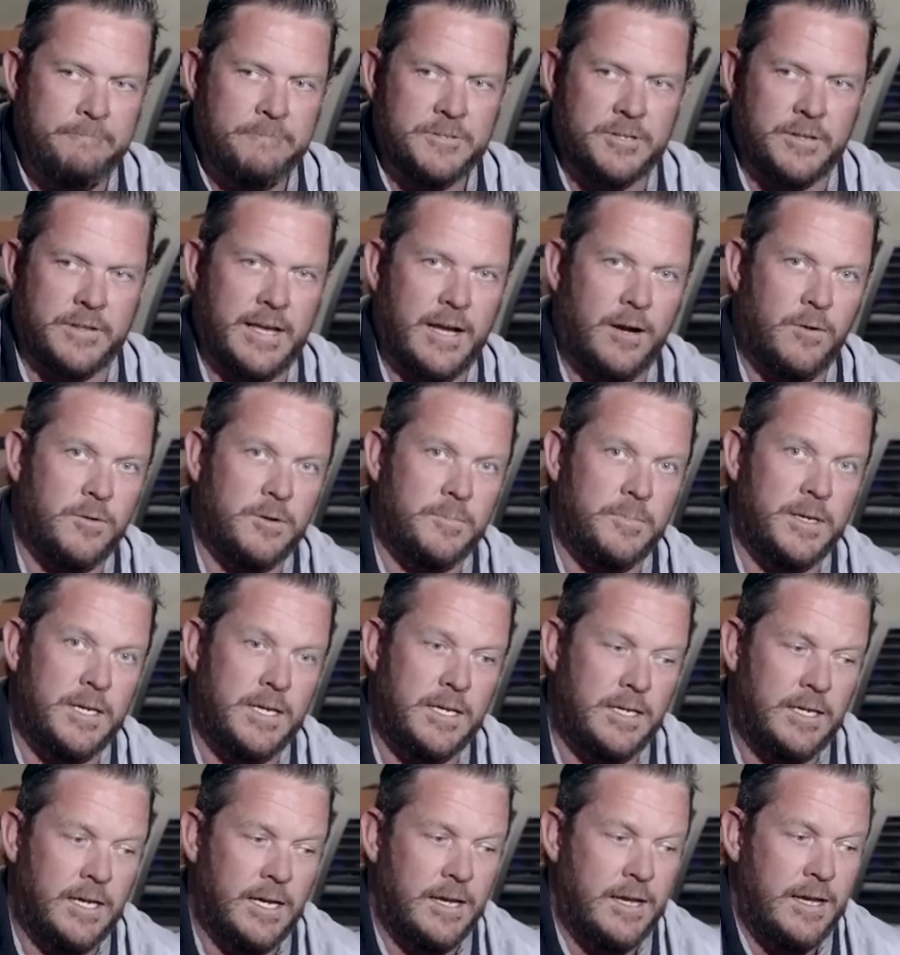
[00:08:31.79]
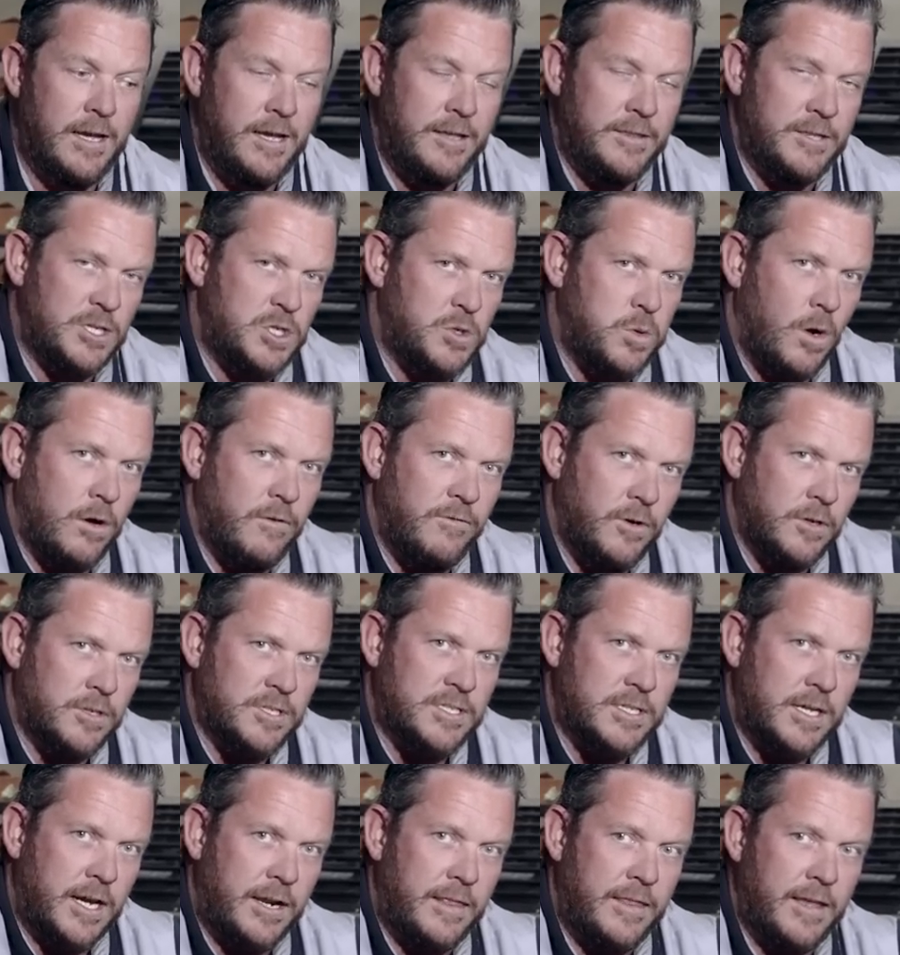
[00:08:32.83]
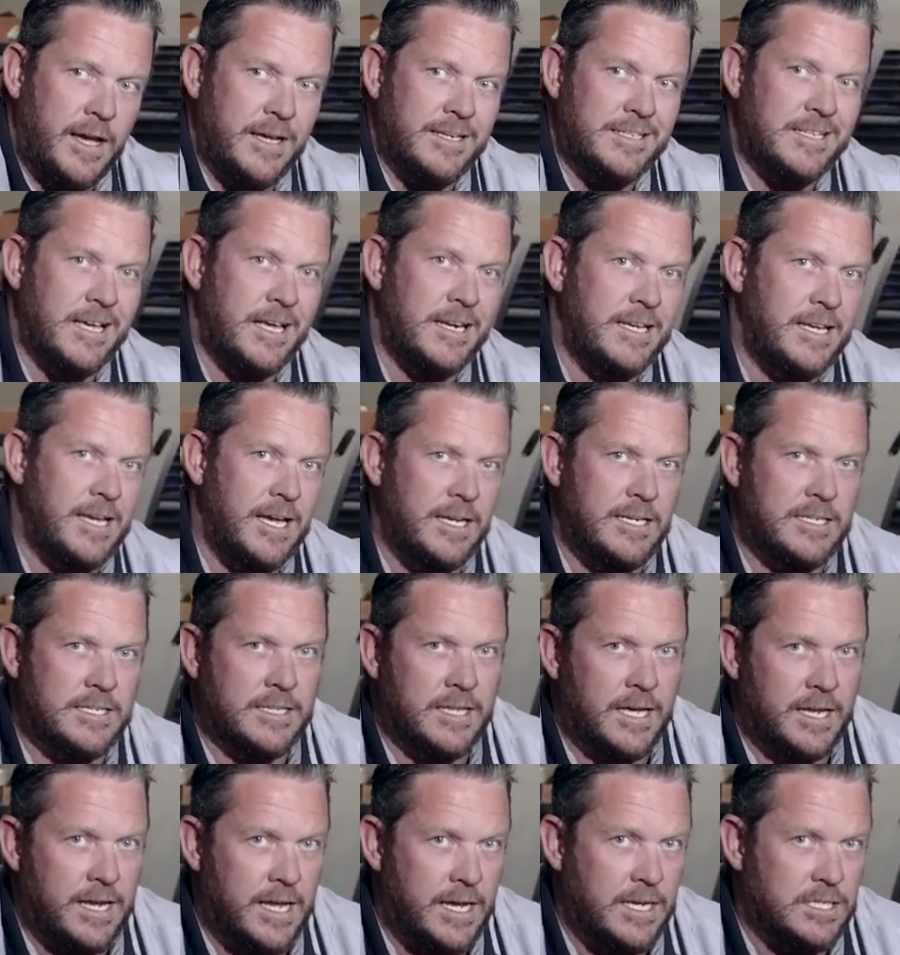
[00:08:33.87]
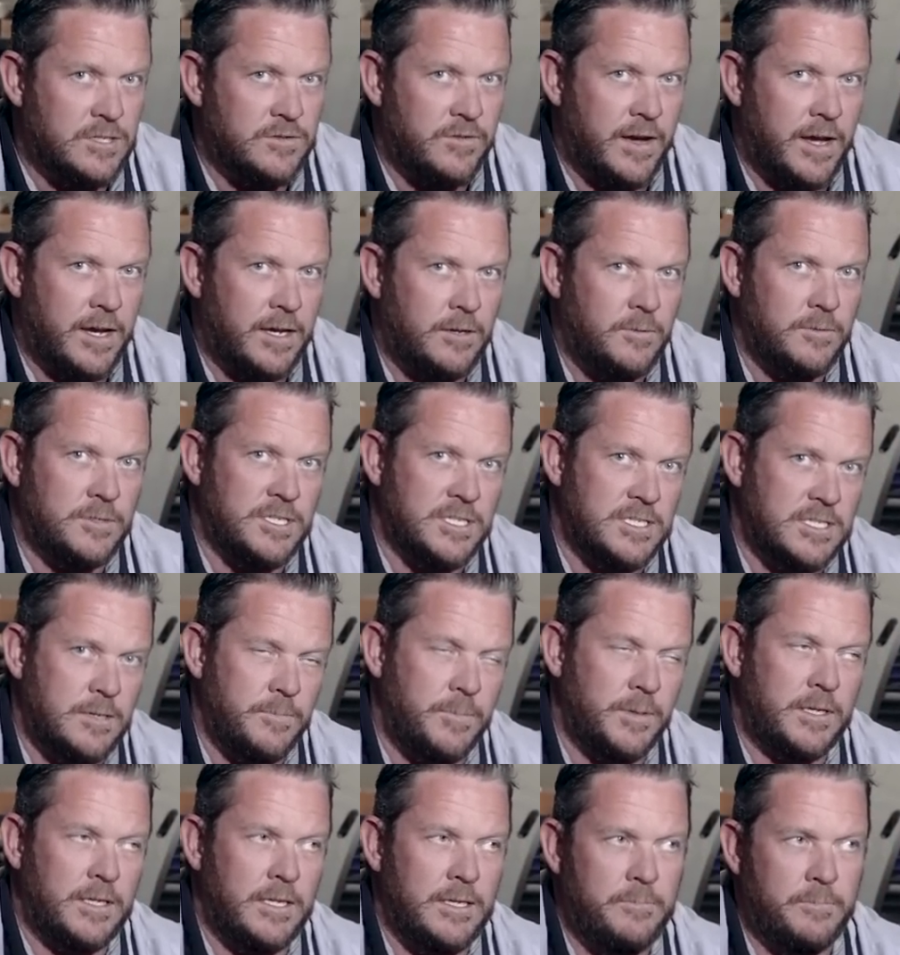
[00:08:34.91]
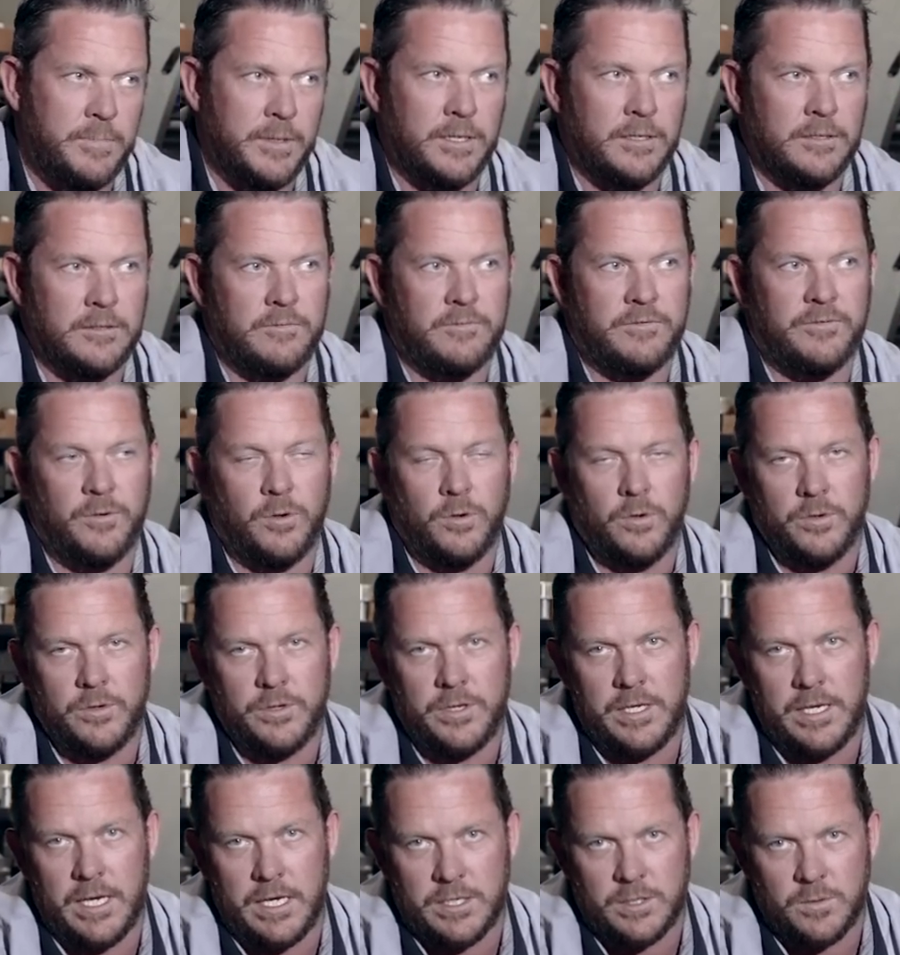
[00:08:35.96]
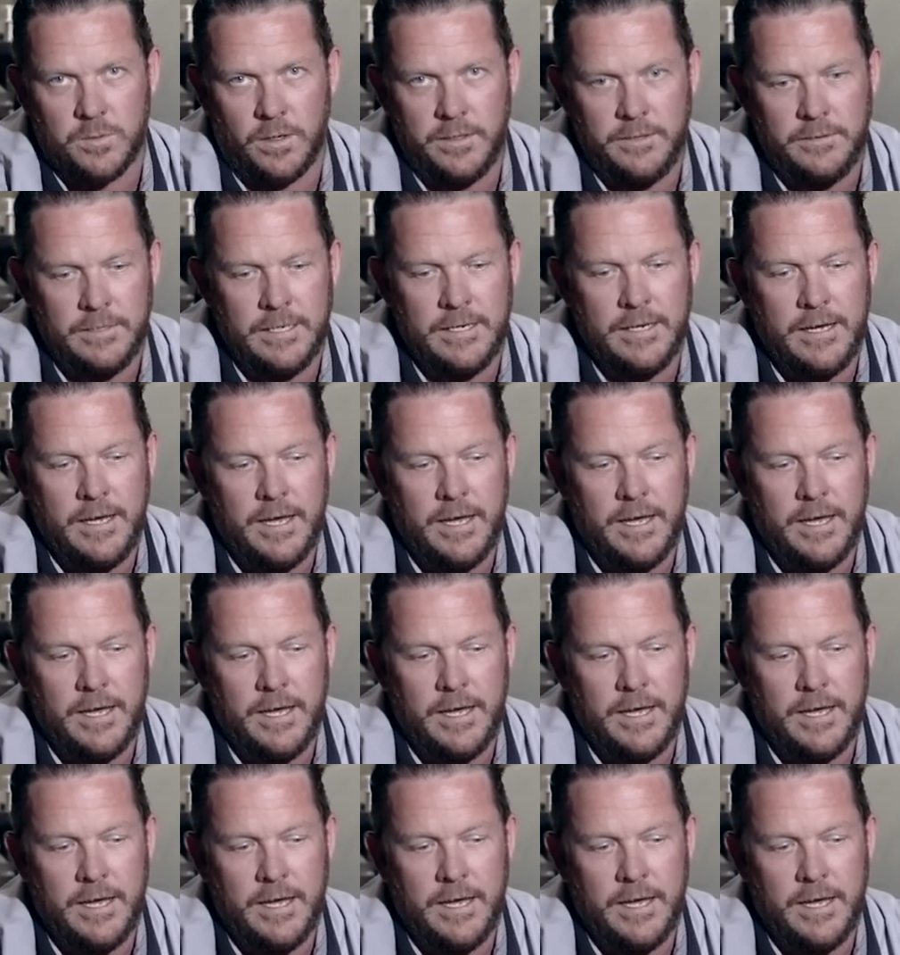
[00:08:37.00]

So that would be the twelve volt side of that dedicated to that H V A C, which is typically built for the H one,